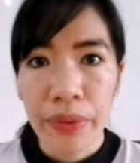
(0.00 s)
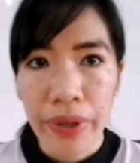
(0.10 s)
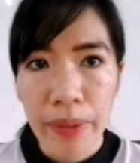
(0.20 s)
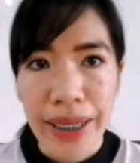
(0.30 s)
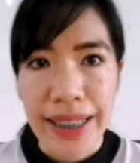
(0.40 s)

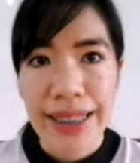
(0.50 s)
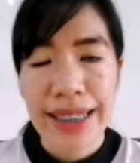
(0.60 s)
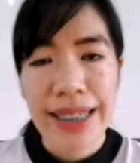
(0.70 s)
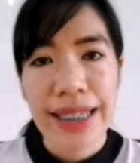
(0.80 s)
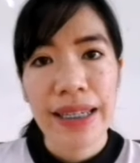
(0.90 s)

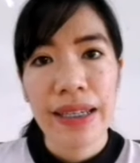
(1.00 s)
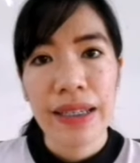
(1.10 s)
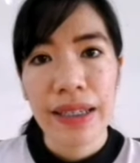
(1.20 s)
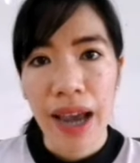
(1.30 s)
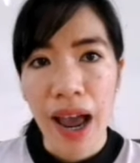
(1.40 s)
rabbits,
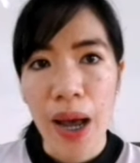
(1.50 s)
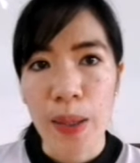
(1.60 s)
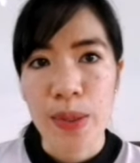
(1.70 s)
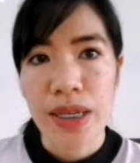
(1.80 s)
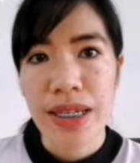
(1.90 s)

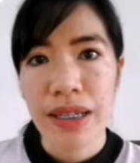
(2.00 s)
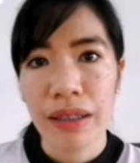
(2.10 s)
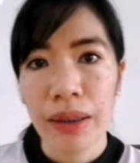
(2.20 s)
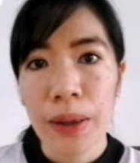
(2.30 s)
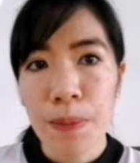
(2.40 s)
cows,
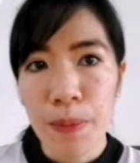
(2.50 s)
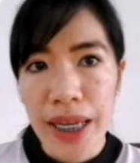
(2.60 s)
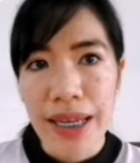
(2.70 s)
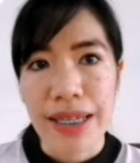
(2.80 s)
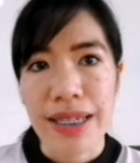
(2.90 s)

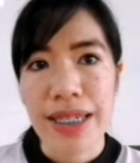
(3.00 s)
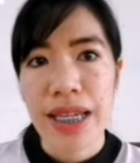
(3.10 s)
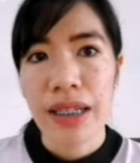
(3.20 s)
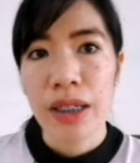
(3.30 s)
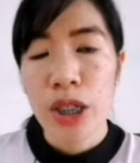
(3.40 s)

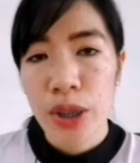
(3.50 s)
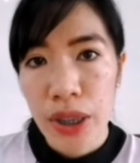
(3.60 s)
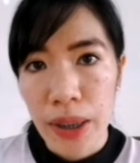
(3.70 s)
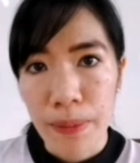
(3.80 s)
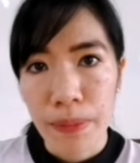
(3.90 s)
bees,
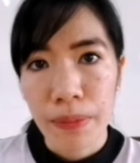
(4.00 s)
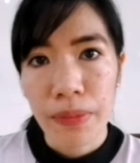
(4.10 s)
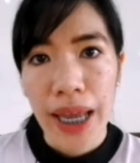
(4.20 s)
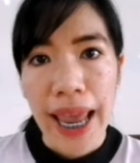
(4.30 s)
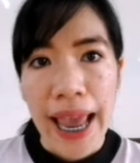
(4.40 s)
sheep,
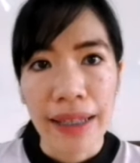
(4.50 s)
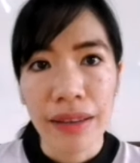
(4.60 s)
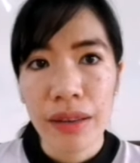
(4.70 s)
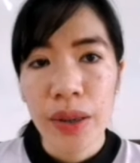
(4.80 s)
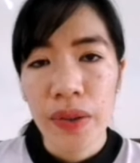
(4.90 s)

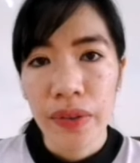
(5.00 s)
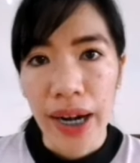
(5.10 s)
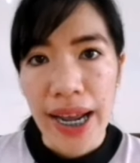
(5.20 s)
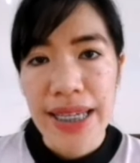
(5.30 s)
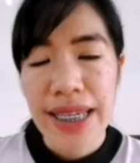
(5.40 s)
and
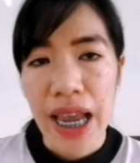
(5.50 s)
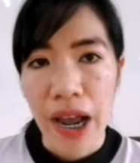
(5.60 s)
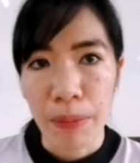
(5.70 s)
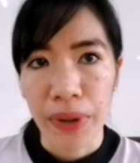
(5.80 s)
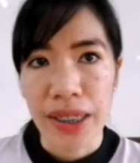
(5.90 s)

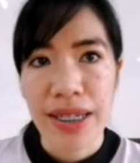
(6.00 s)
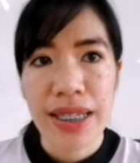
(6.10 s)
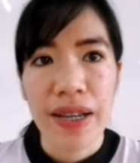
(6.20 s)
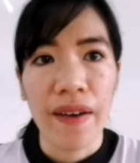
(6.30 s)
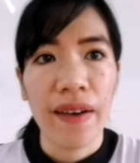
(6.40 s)

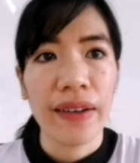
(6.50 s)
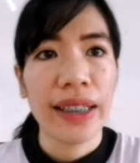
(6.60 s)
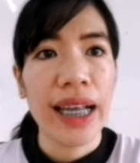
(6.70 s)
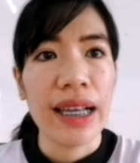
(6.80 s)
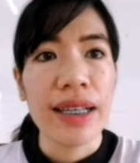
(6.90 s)
grasshoppers.
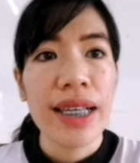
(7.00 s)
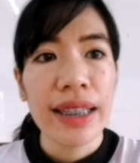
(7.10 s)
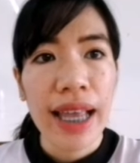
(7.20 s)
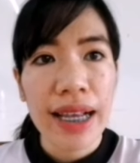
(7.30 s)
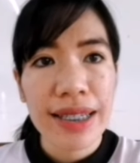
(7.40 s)
Okay,
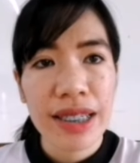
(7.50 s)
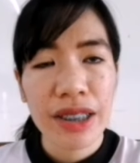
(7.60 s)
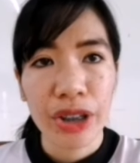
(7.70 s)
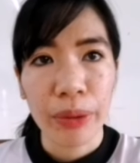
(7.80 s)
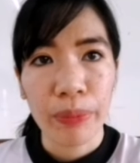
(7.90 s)

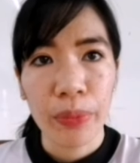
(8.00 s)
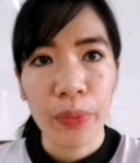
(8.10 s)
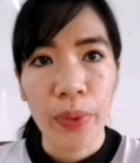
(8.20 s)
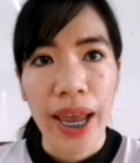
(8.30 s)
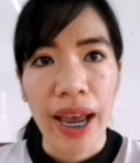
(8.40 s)
next group
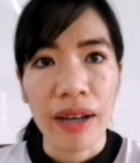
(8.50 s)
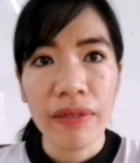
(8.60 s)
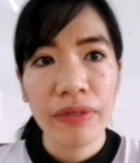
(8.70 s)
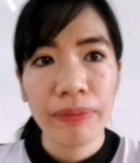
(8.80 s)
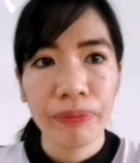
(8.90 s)
we have